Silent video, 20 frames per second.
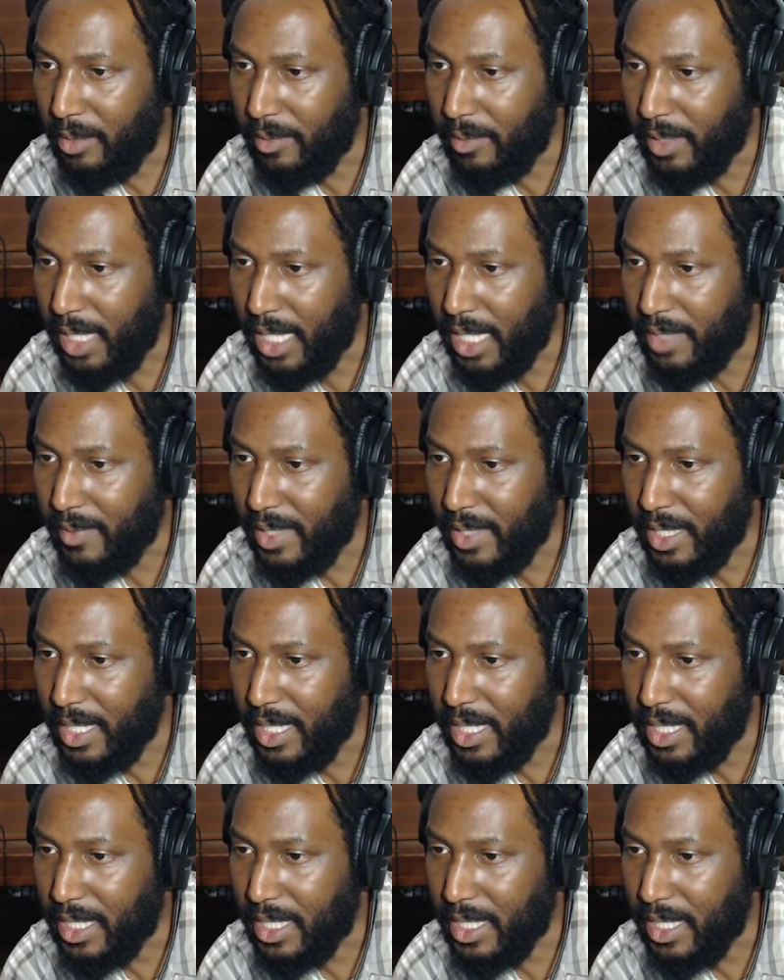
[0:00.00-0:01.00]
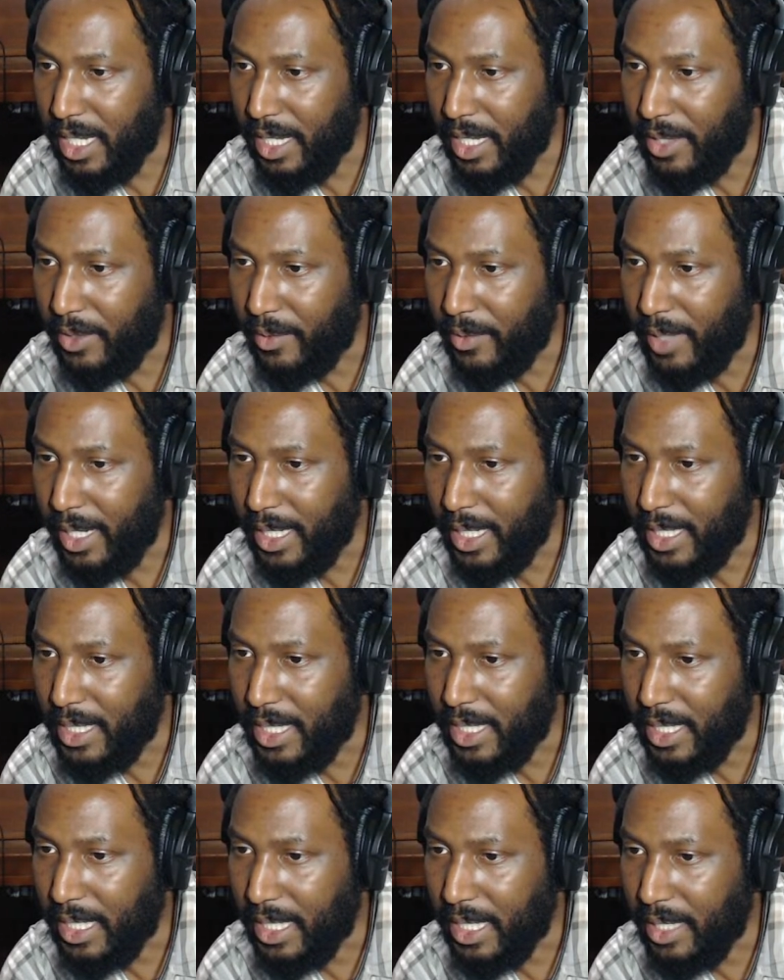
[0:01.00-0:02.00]
Philosophy isn't a threat, it's
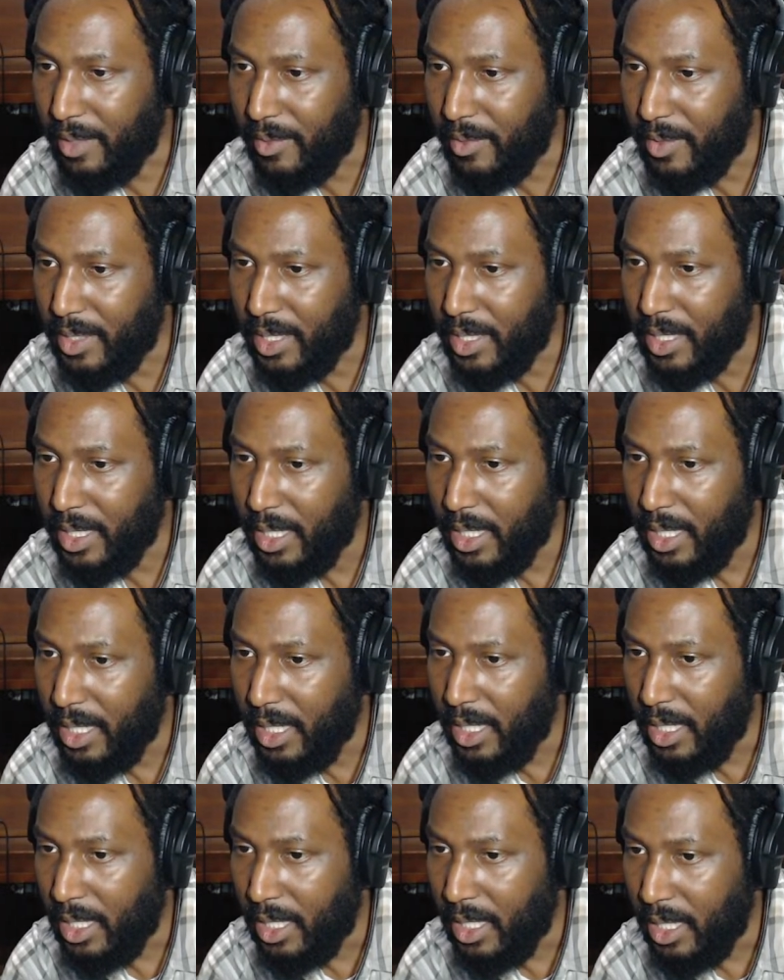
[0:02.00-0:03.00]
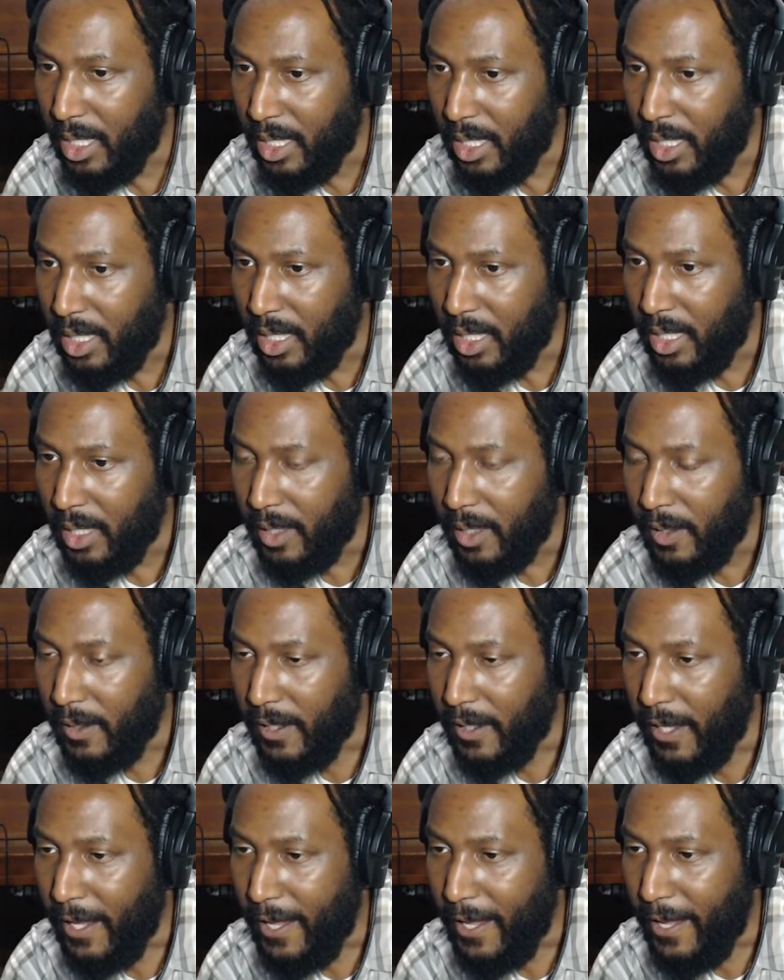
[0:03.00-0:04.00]
a gift.
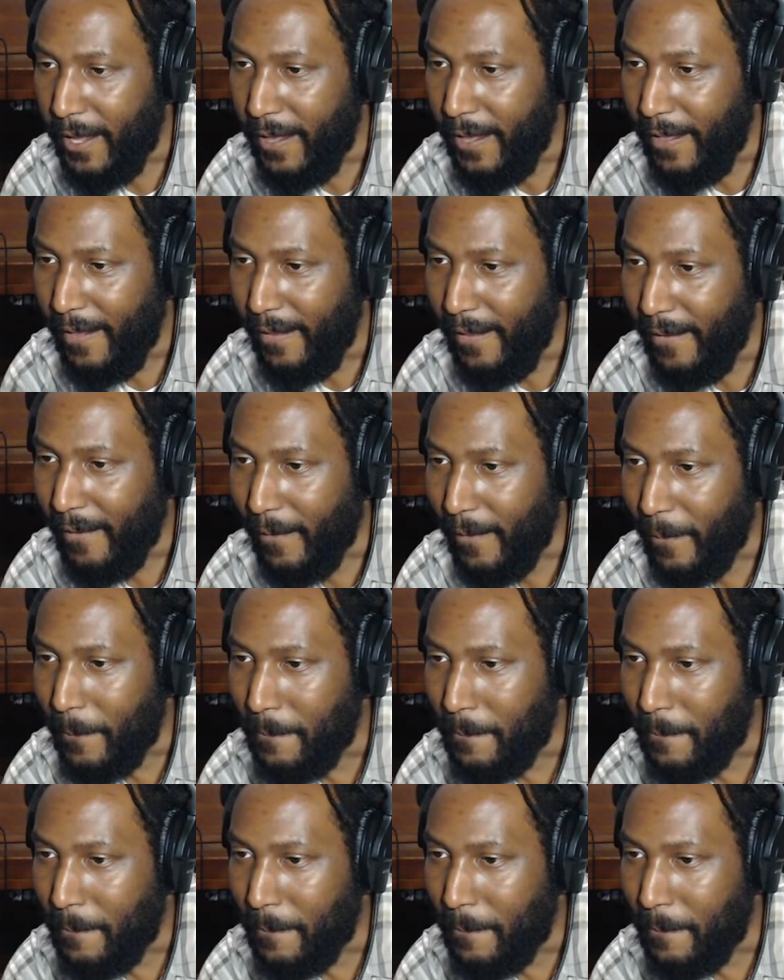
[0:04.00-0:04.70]
Yeah.